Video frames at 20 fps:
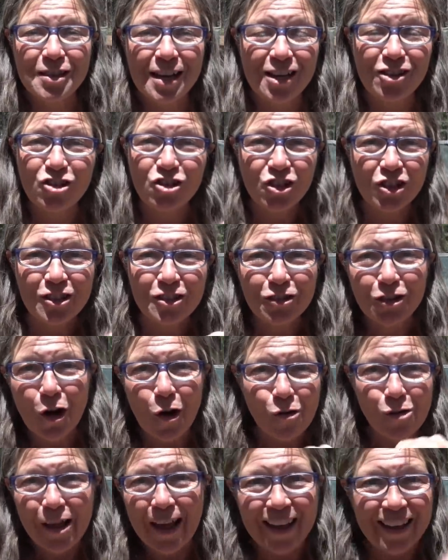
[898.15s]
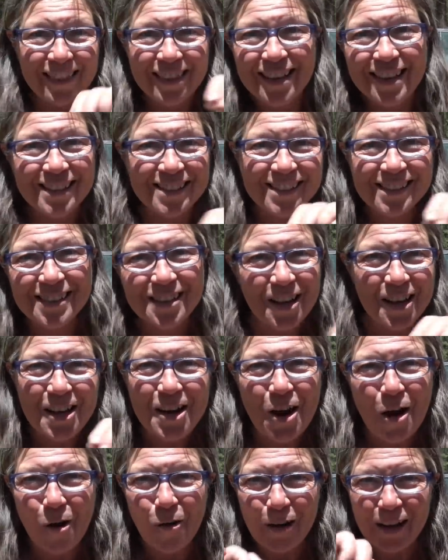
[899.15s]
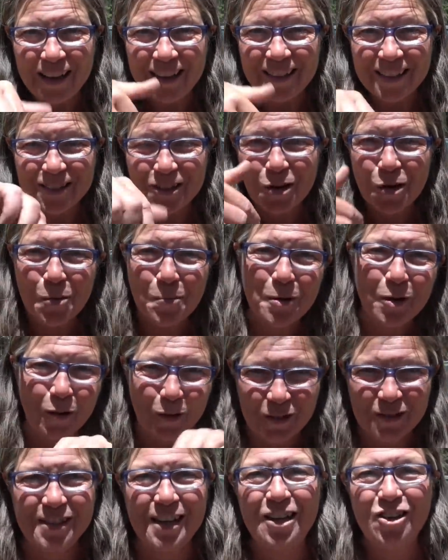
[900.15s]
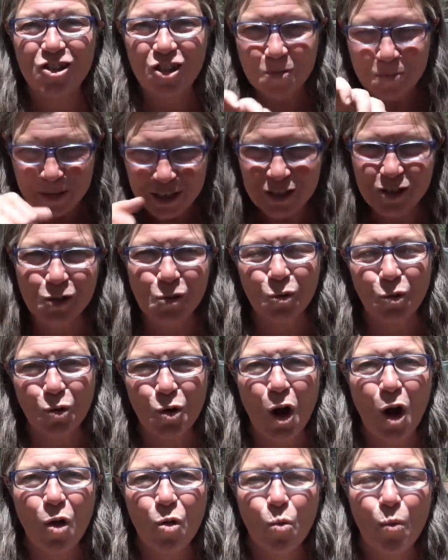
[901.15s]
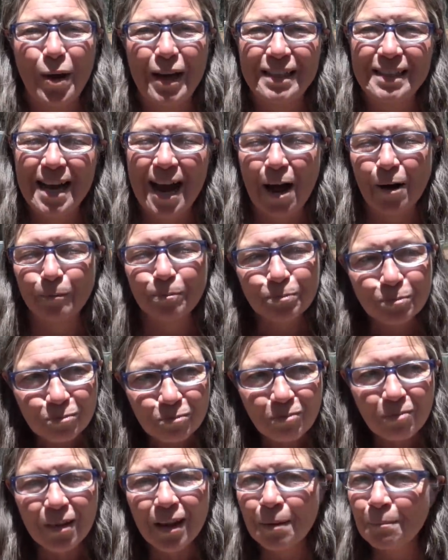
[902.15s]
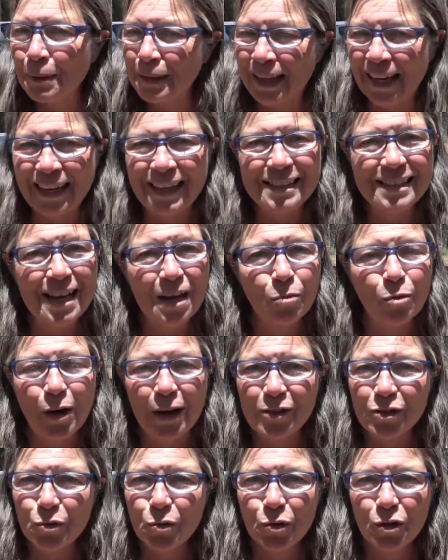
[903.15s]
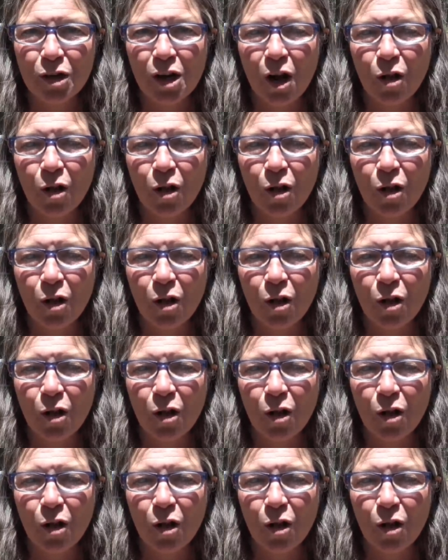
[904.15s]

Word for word: They shouldn't go like this, you know, in the terminals. They should be screwed all the way down. But like I said, when I screwed it